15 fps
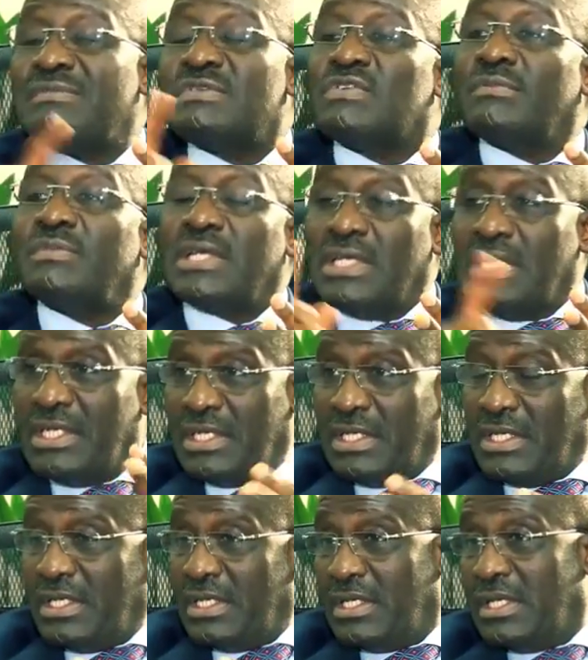service from
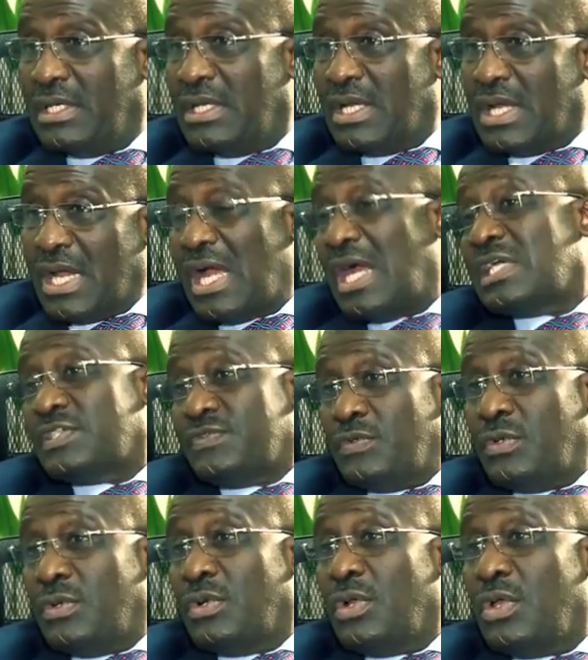the cash
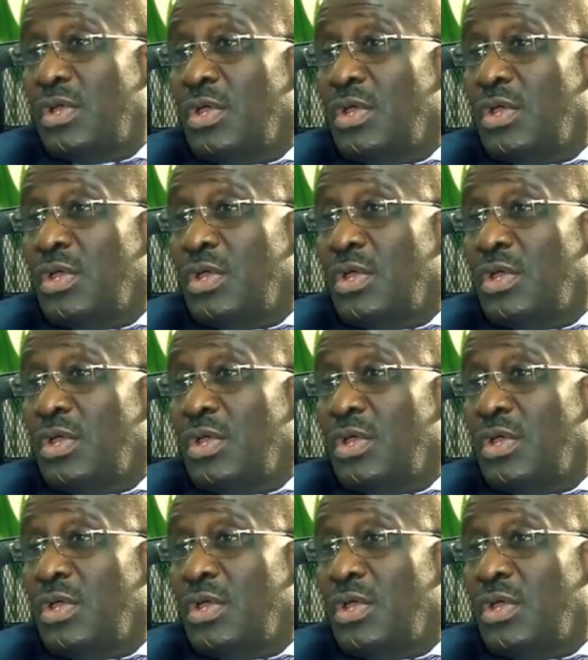flow.